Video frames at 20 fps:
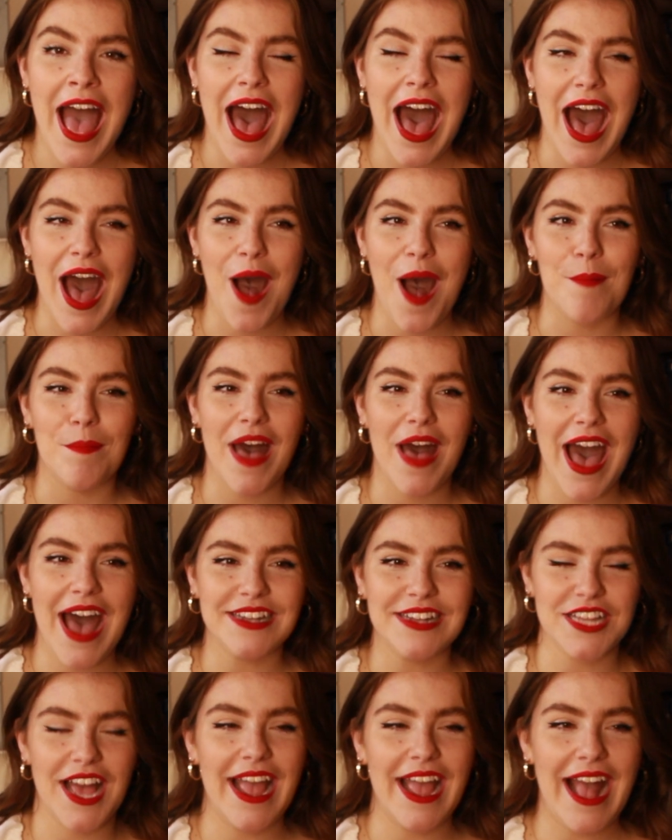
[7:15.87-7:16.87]
And
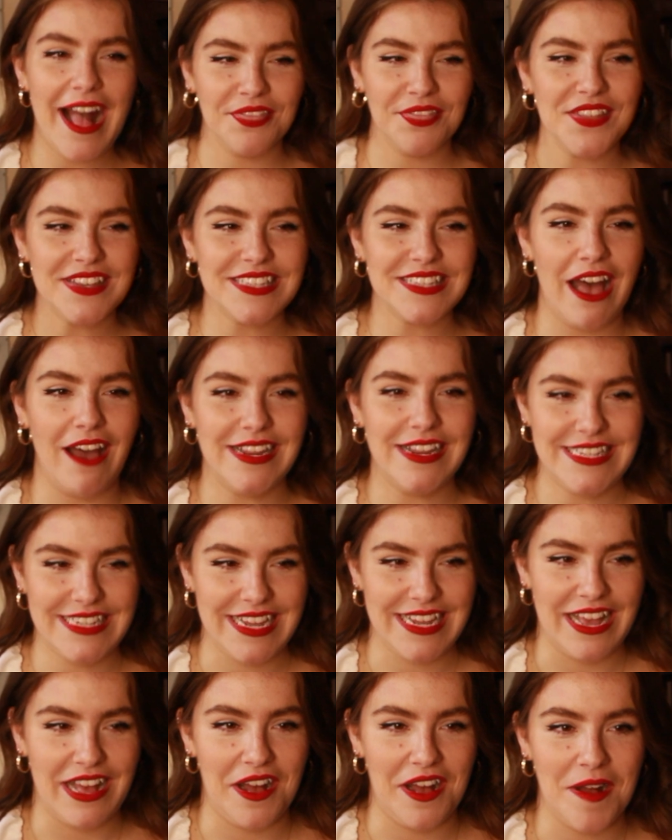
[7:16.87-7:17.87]
I had this
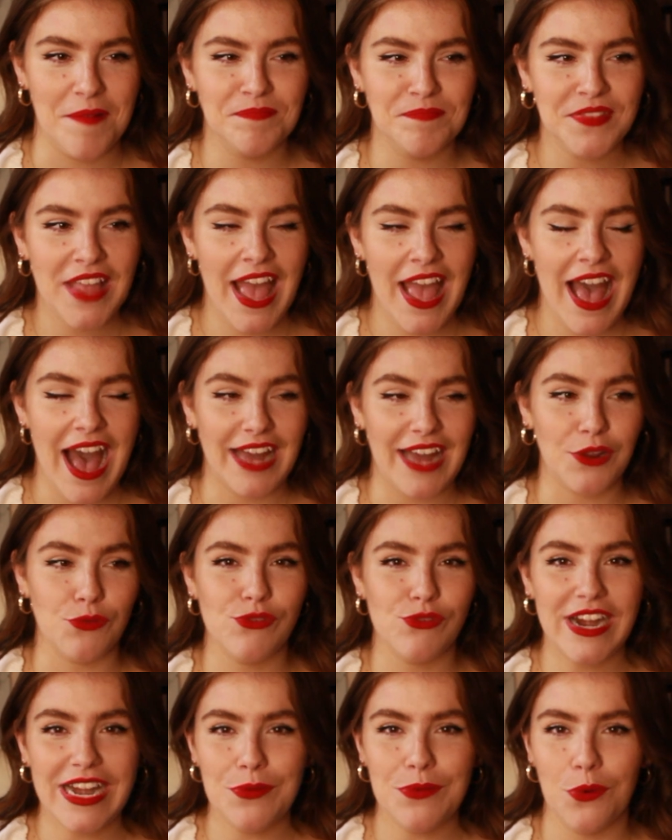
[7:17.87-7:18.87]
idea, and it
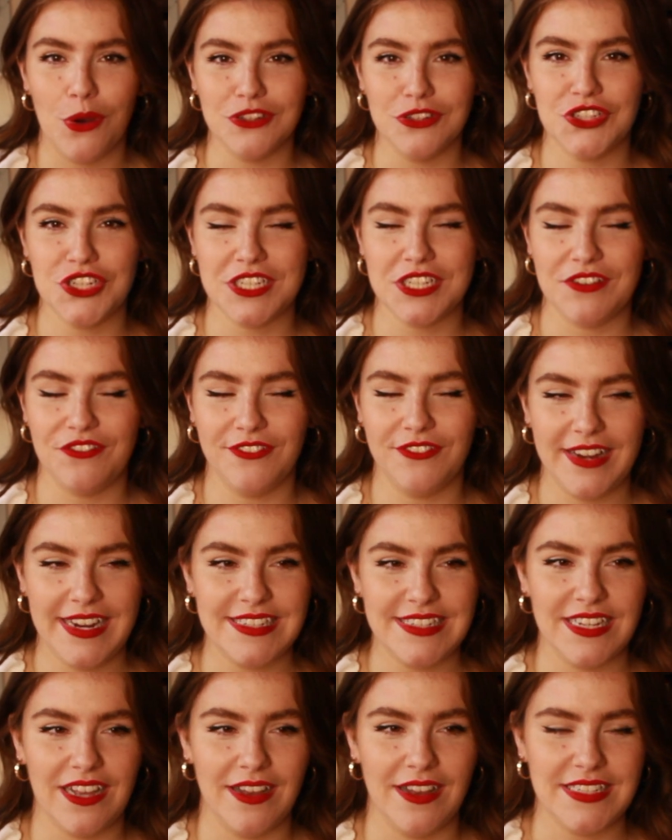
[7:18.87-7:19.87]
really was just a
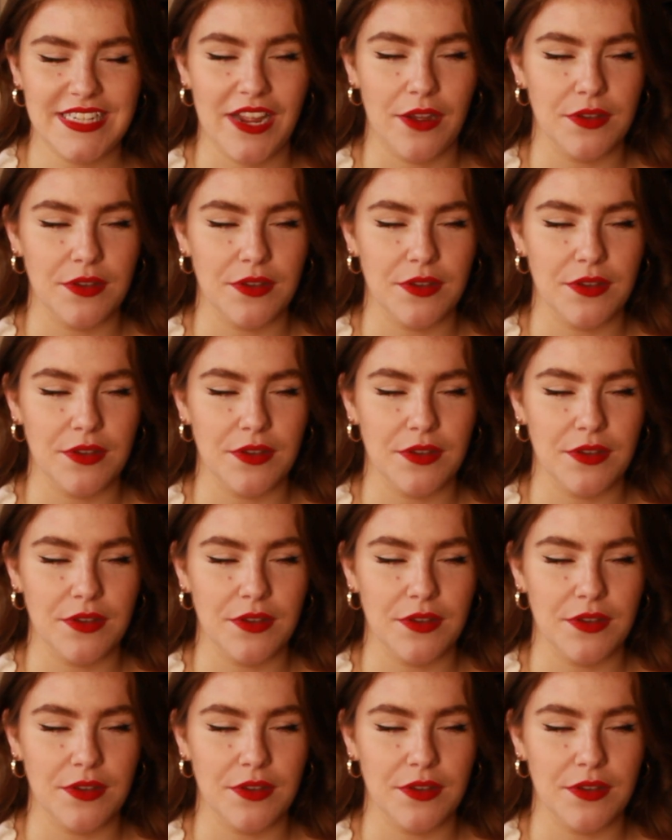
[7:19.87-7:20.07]
fleeting idea.